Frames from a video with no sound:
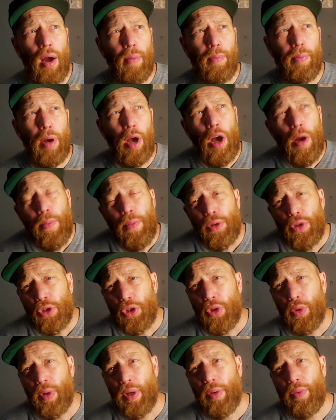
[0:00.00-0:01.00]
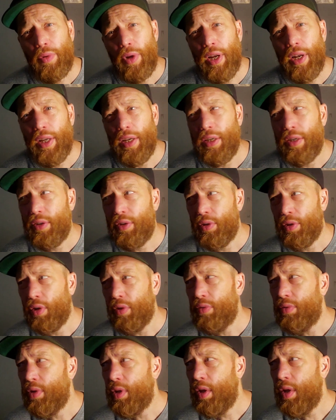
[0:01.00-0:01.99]
purpose to it, really, you
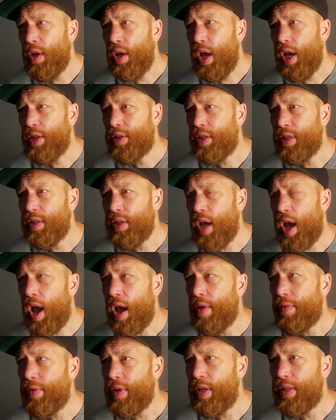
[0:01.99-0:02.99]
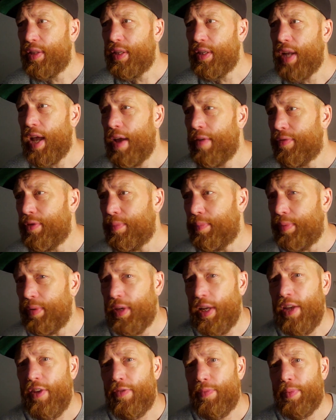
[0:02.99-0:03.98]
know. It didn't have the
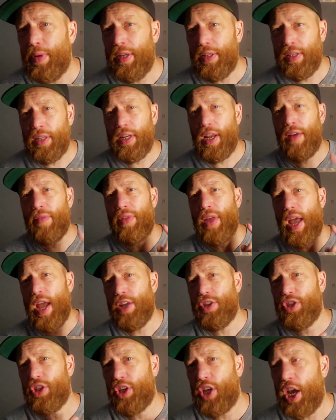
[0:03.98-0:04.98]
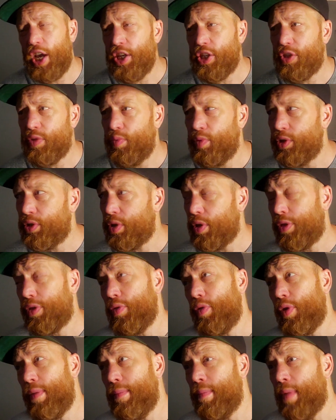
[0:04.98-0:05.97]
belief, but it didn't have the education, which I
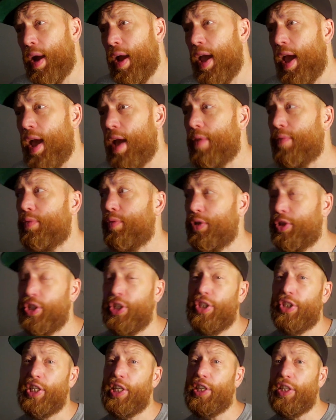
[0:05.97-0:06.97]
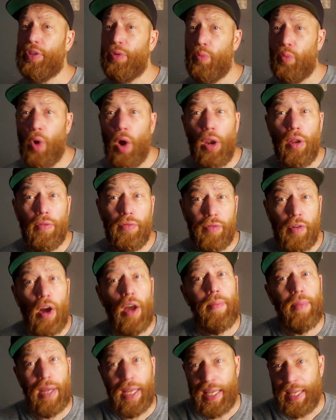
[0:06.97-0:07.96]
thought it might have, which it did in the Wallen
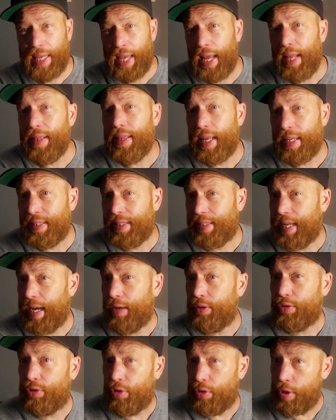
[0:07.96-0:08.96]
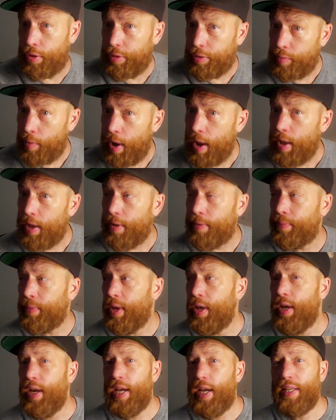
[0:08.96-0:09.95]
fight. But again, that's down to the threat.
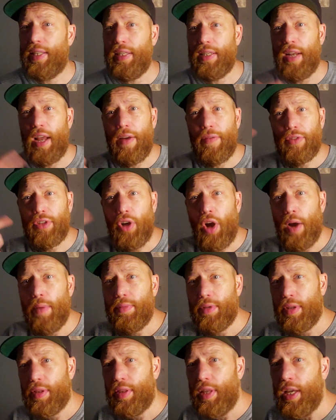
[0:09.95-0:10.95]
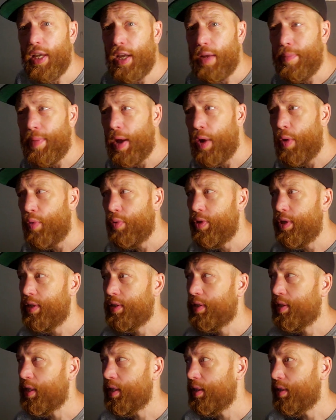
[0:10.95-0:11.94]
He didn't have time to think about all
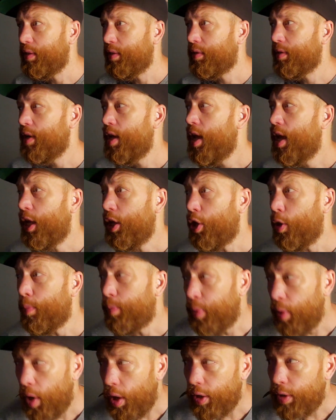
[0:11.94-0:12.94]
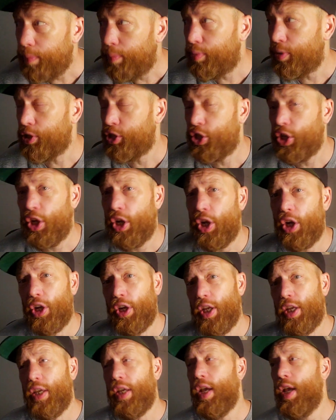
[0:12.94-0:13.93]
these things. He got put under pressure
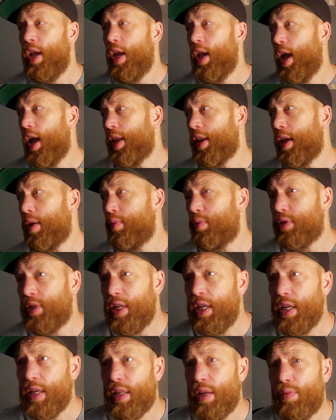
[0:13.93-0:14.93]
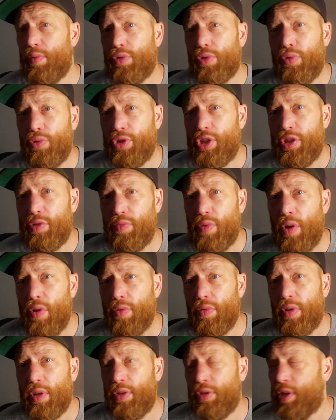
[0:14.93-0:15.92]
early, and that was it. That was all she
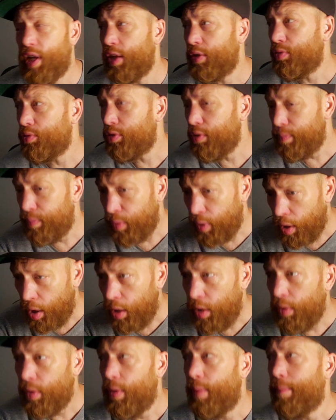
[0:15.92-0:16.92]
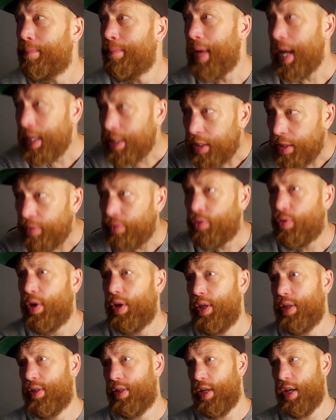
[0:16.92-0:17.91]
wrote. And Daniel Dubois, massive
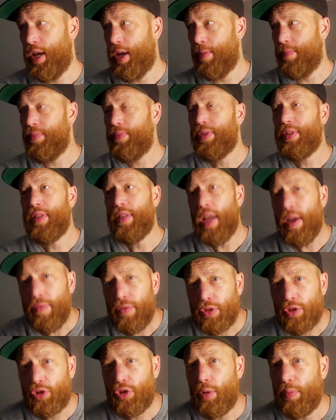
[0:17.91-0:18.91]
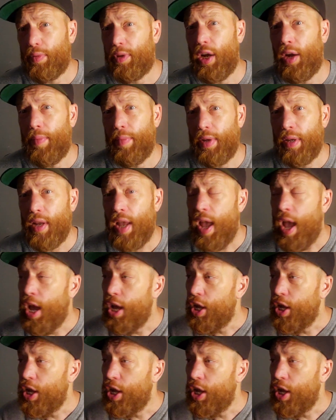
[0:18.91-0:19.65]
credit to him, never stopped coming.